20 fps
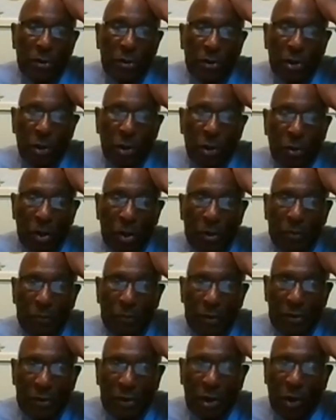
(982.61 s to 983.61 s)
to do what
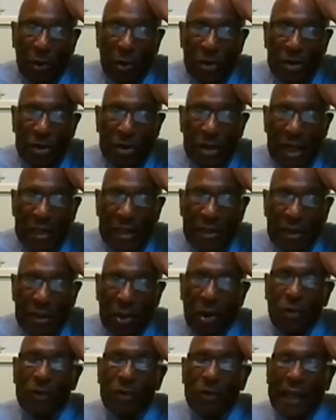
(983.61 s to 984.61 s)
the Lord says
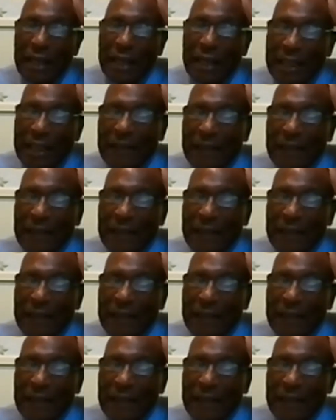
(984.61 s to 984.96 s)
and all that.